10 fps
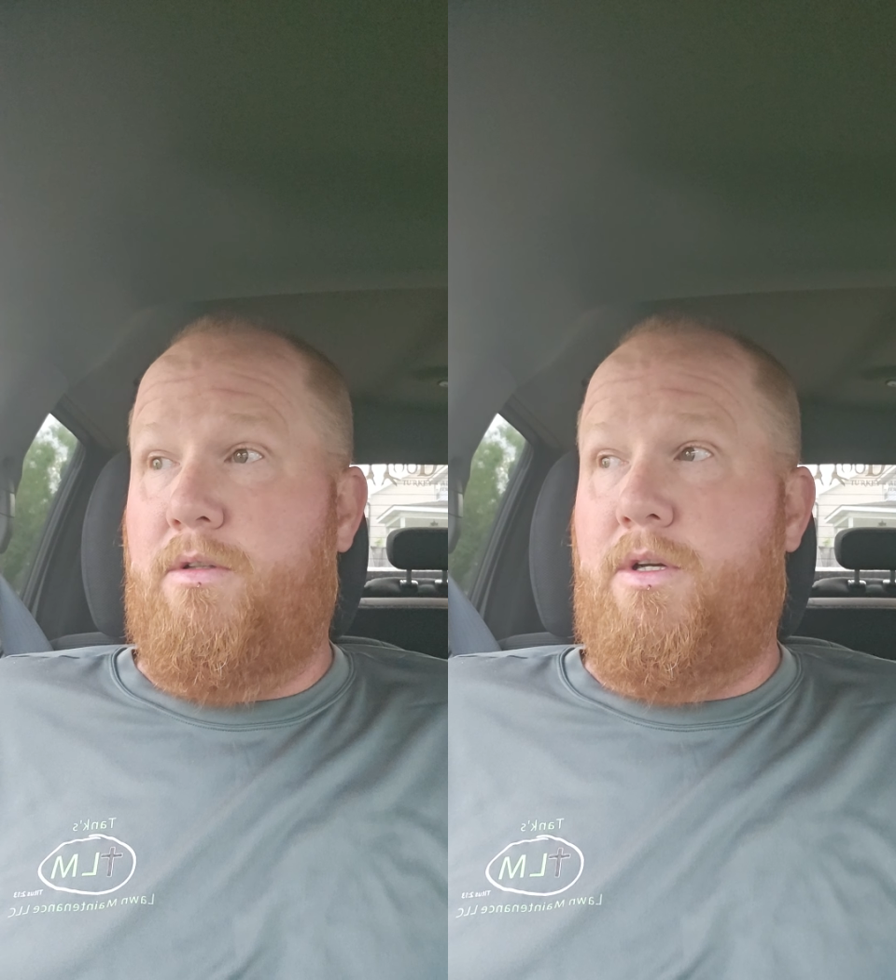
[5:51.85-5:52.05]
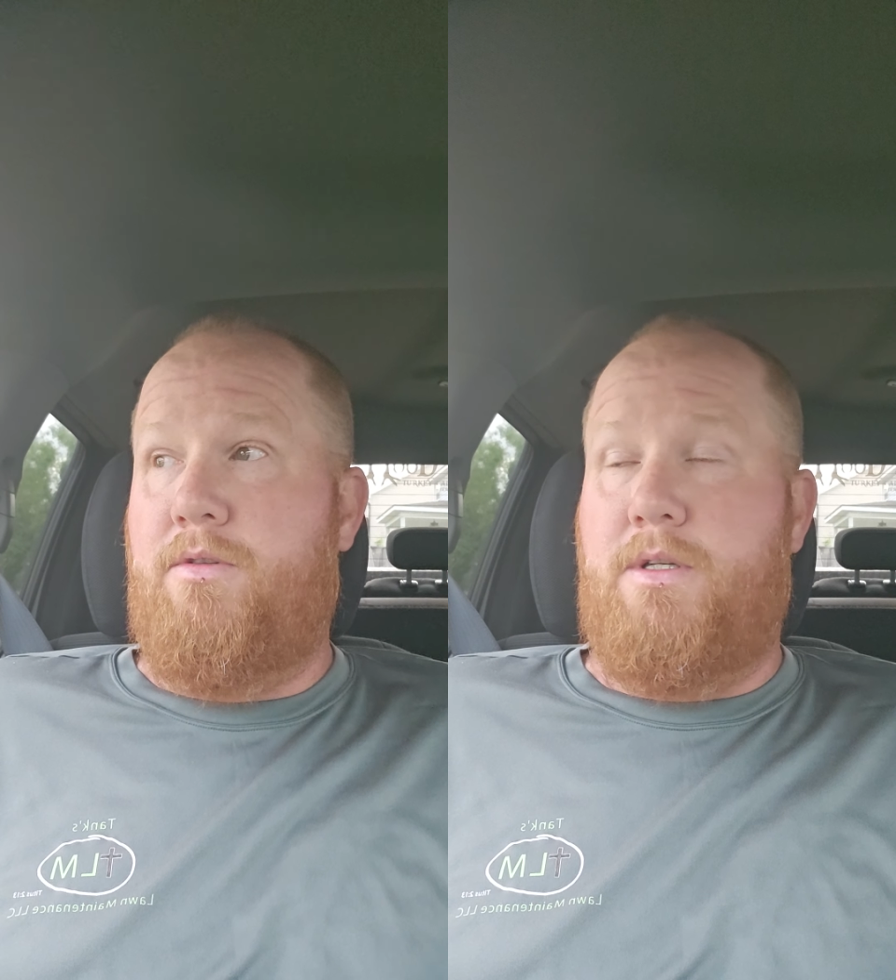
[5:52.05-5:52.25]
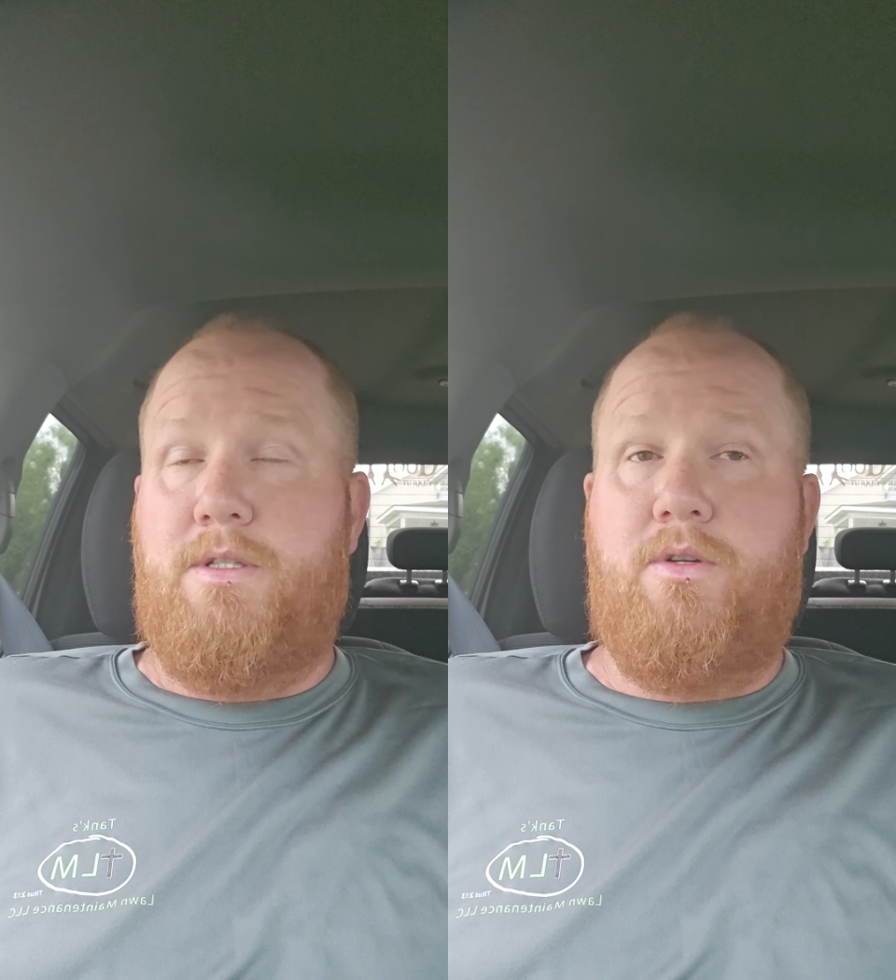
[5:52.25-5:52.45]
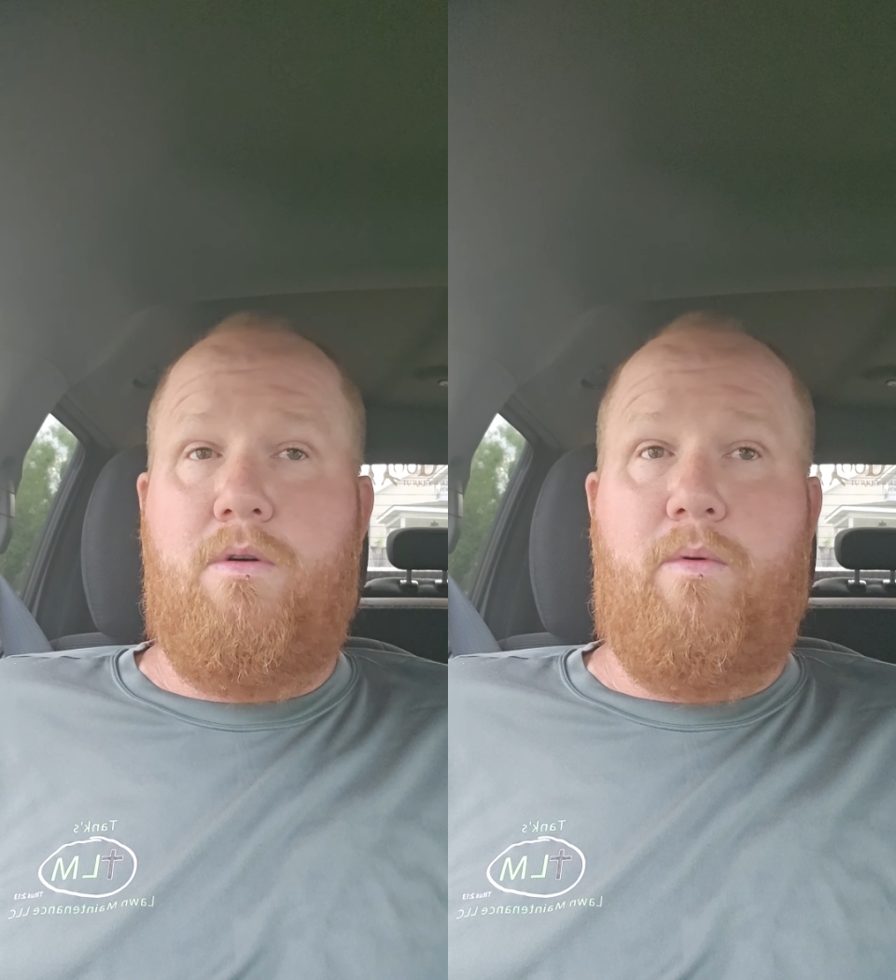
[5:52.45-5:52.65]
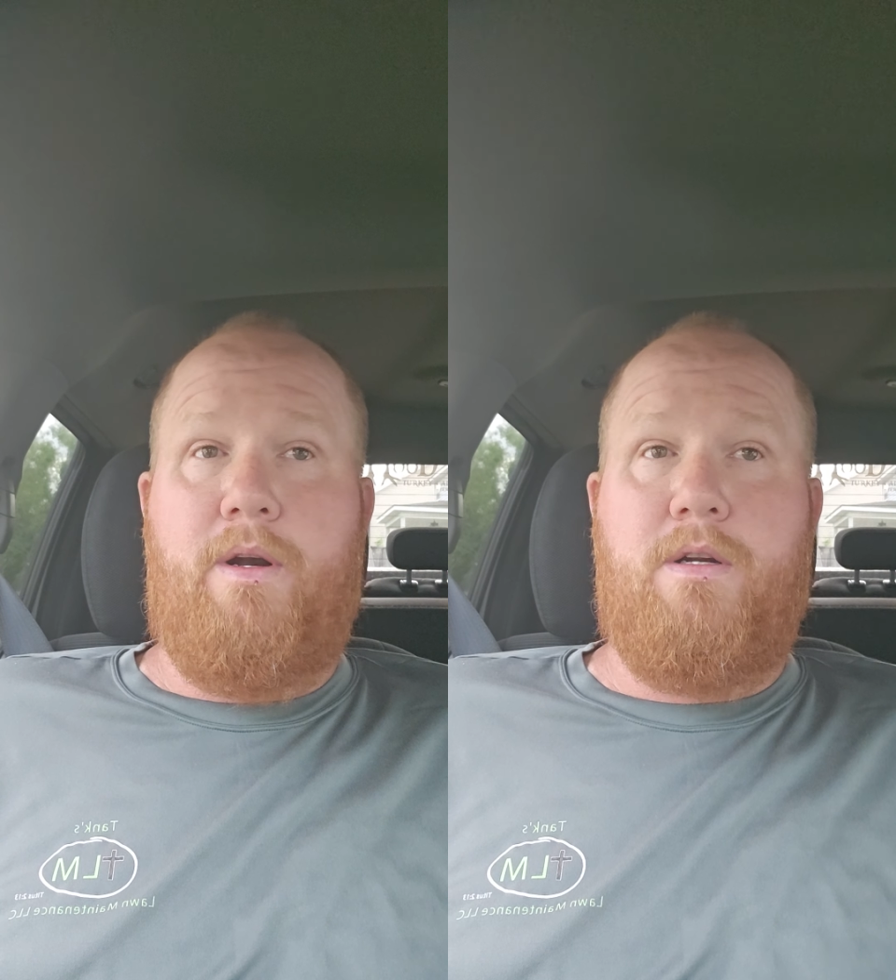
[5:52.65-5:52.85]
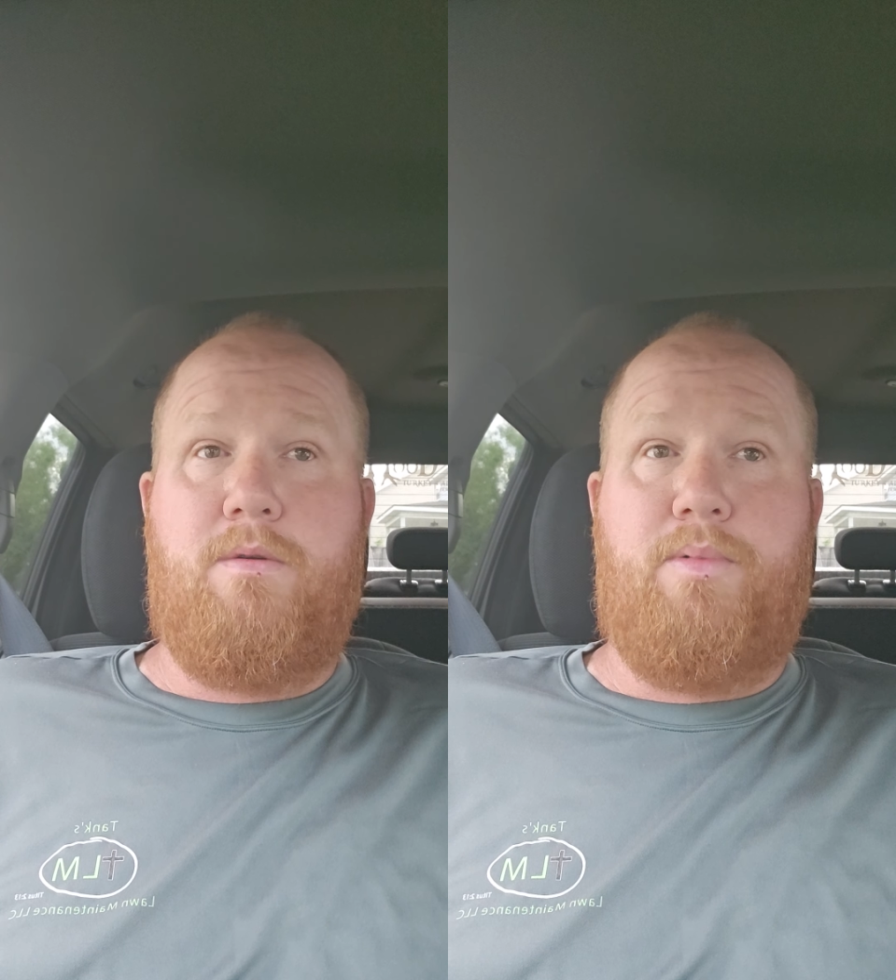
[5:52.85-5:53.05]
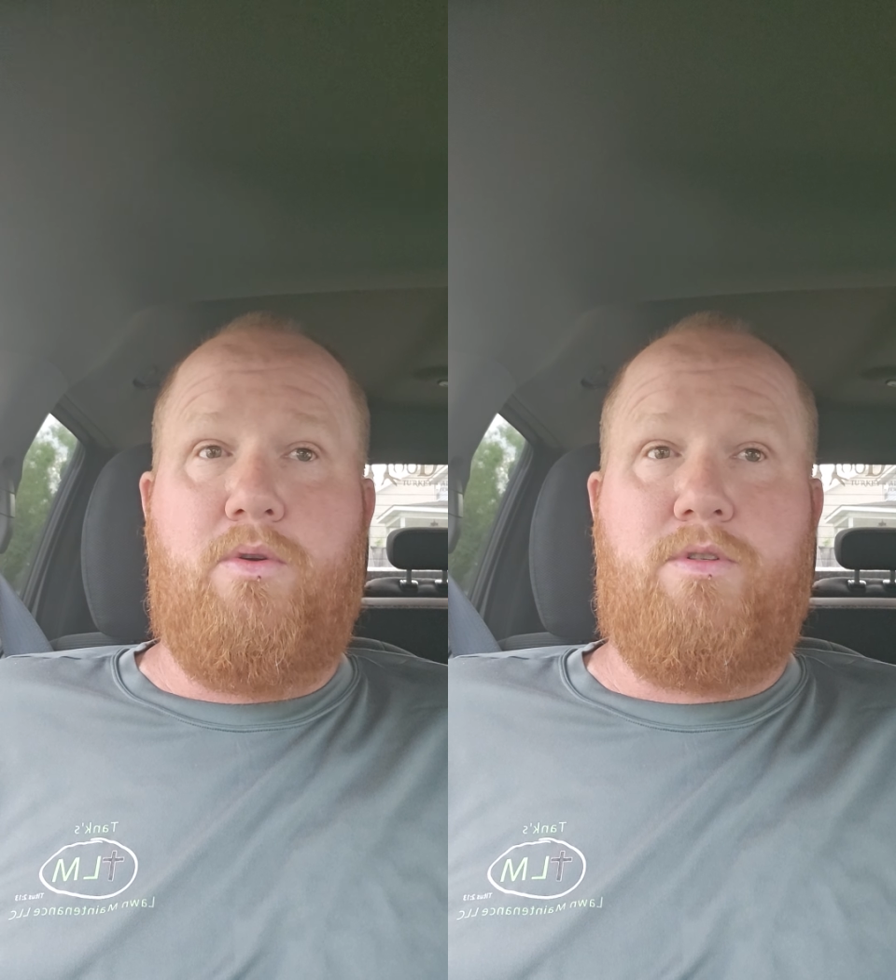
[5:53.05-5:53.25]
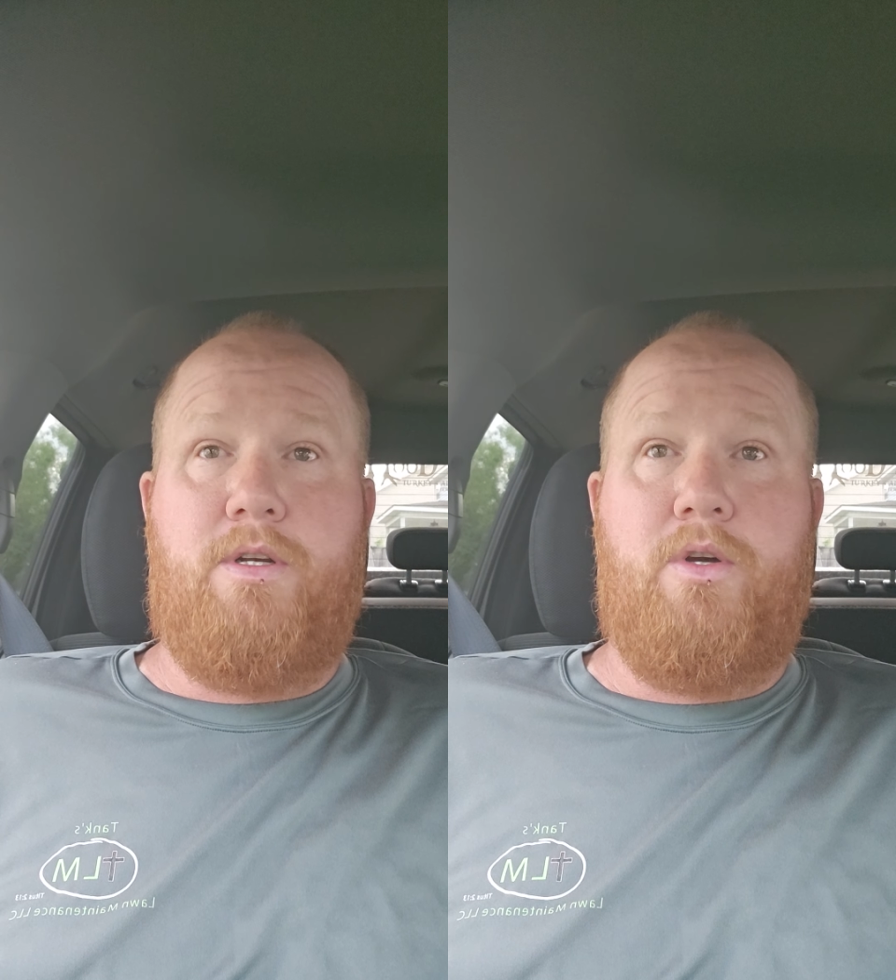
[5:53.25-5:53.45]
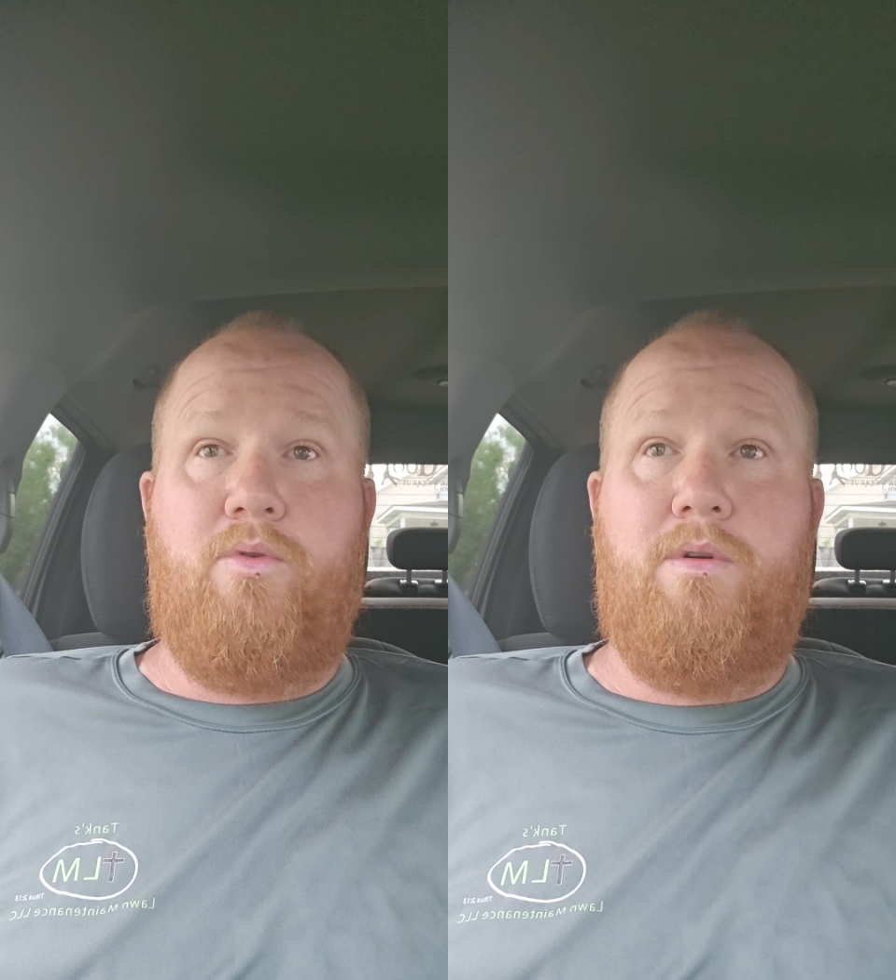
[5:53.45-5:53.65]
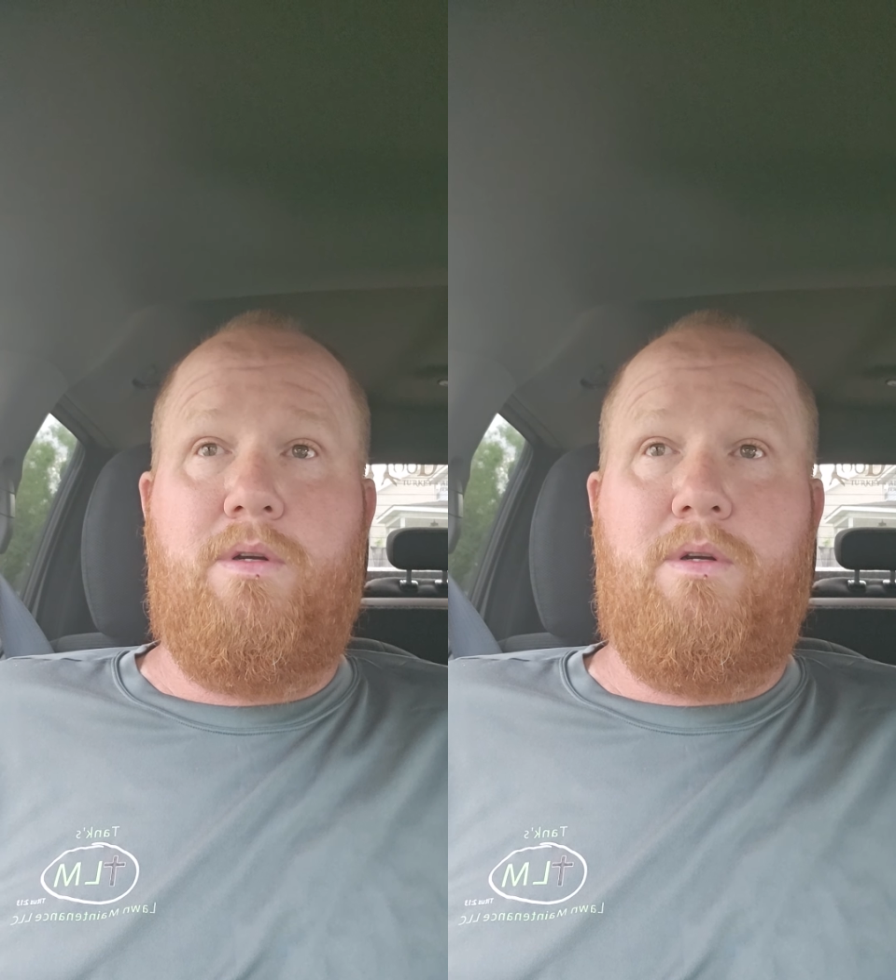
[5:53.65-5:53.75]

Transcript: using is doing what they're supposed to do,